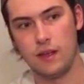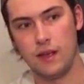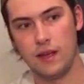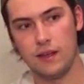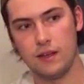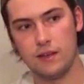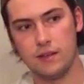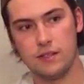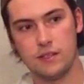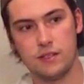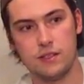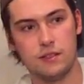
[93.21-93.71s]

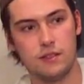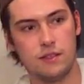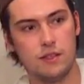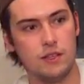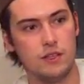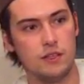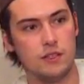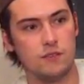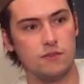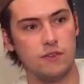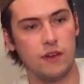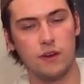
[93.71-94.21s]
and
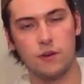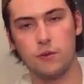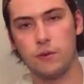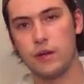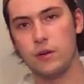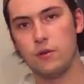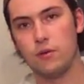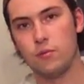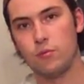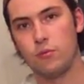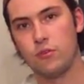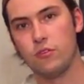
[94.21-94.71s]
he's found a
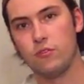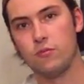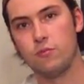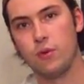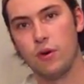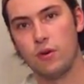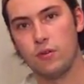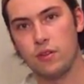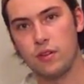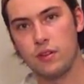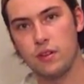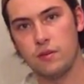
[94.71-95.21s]
way to improve
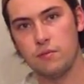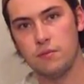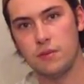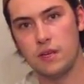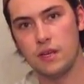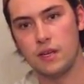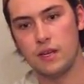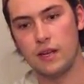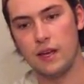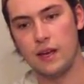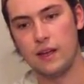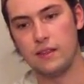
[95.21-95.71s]
both of them,
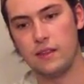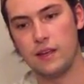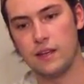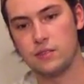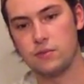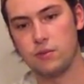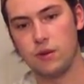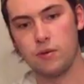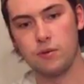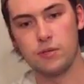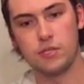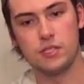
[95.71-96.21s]
and
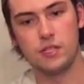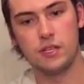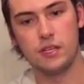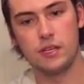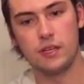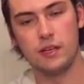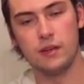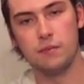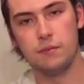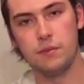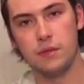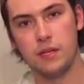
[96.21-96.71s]
that's why we're
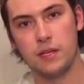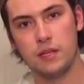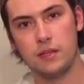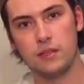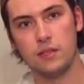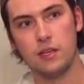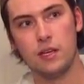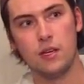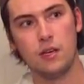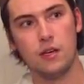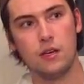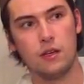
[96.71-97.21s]
seeing him
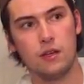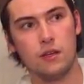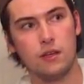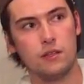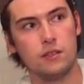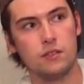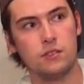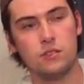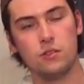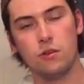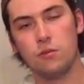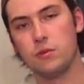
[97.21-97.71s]
being
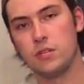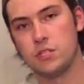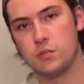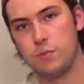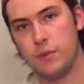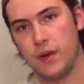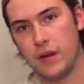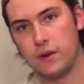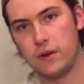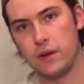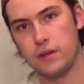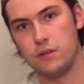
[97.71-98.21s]
so
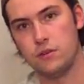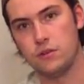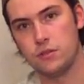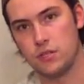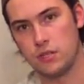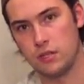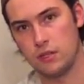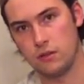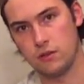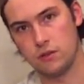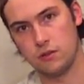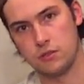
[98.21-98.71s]
much better at
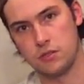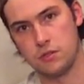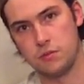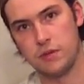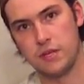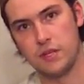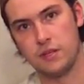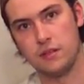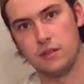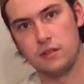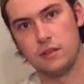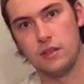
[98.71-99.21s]
using the
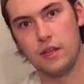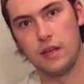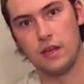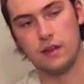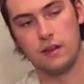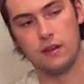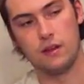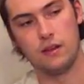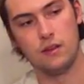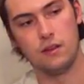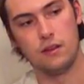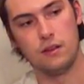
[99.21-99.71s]
ultimate
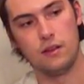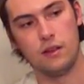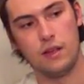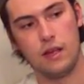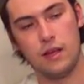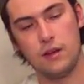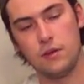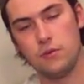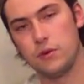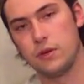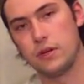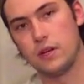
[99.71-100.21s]
than
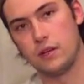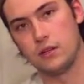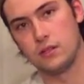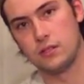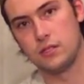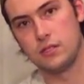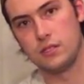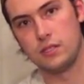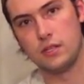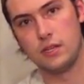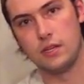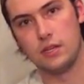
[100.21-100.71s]
anyone
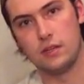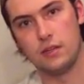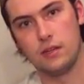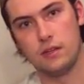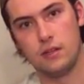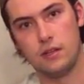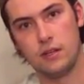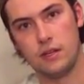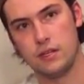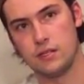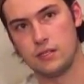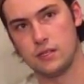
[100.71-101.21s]
else
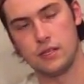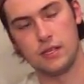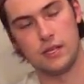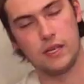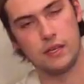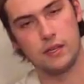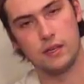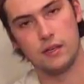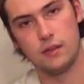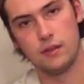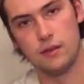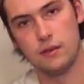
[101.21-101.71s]
in his
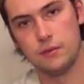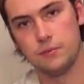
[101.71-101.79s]
league.